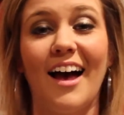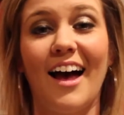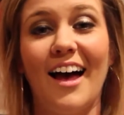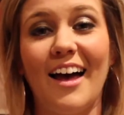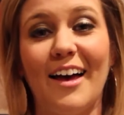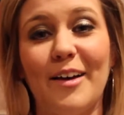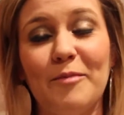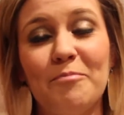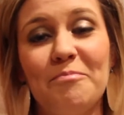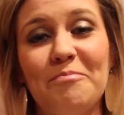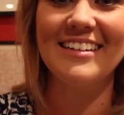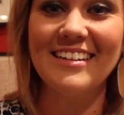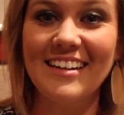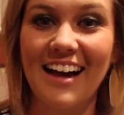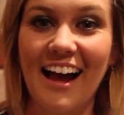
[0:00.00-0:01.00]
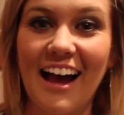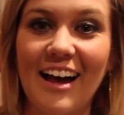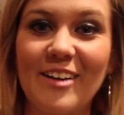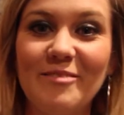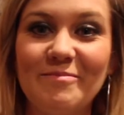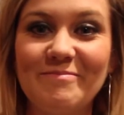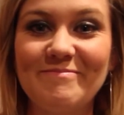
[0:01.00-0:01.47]
Um,
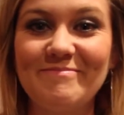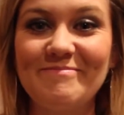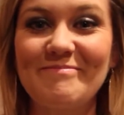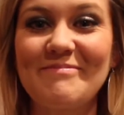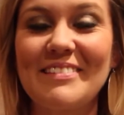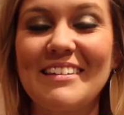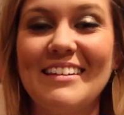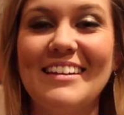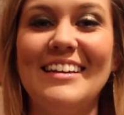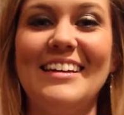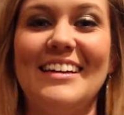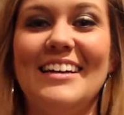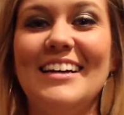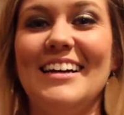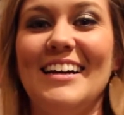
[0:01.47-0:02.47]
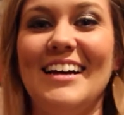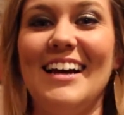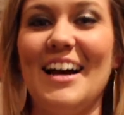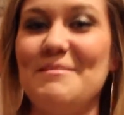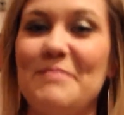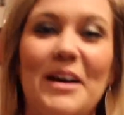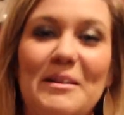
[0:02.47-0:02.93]
um,
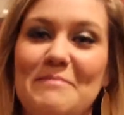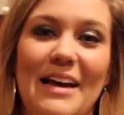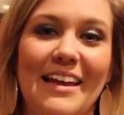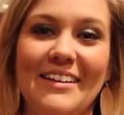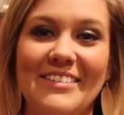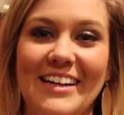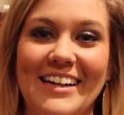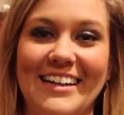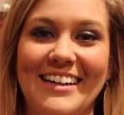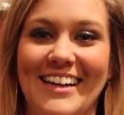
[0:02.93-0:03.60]
I'm not a ballerina.